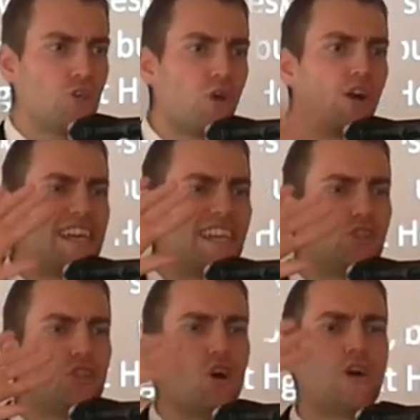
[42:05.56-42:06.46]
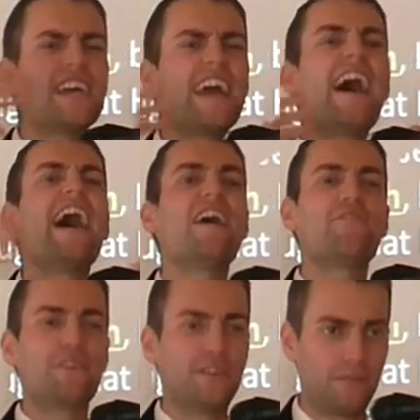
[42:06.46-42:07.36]
You are enjoying
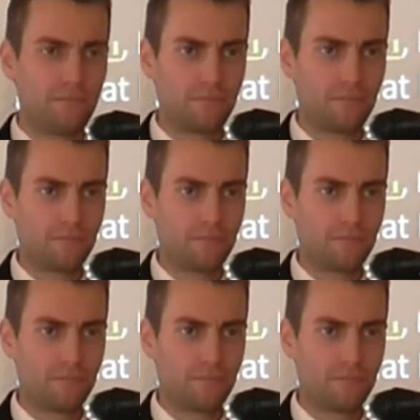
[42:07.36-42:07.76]
heaven.